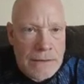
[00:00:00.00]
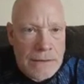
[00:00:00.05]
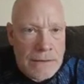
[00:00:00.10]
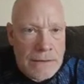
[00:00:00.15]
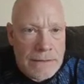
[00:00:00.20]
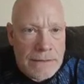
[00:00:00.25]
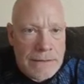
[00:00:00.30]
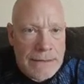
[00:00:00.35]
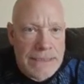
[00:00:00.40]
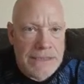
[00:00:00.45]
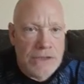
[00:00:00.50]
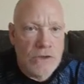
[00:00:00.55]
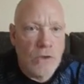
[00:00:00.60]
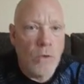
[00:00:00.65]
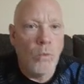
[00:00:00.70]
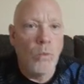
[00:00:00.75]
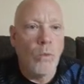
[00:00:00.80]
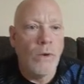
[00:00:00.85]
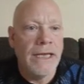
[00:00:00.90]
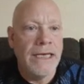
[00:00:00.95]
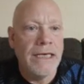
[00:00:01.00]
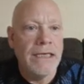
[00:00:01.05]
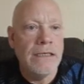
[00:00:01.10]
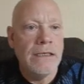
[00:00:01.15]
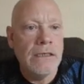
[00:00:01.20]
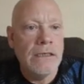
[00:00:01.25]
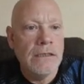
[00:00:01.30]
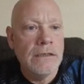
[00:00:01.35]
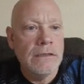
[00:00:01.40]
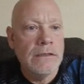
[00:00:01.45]
That's a win.
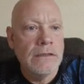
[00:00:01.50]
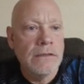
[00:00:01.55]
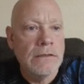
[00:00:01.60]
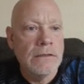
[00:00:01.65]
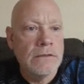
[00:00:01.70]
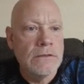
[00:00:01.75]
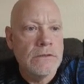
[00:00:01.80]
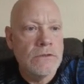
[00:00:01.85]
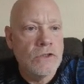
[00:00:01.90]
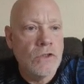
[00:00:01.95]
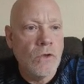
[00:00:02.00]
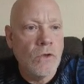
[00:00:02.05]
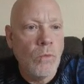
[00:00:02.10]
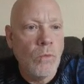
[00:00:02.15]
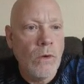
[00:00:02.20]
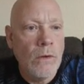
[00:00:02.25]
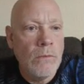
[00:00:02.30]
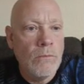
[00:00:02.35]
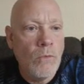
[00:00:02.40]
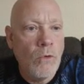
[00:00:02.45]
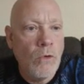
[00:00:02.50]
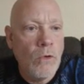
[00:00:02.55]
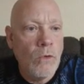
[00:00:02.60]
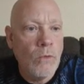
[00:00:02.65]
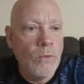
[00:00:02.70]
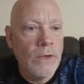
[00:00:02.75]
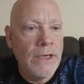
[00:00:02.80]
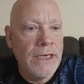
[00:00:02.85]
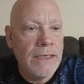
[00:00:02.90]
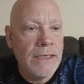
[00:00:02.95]
So one more
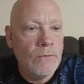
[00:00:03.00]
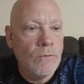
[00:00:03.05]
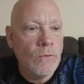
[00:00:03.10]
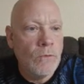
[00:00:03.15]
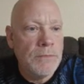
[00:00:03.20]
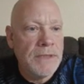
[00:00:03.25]
win and we'll be at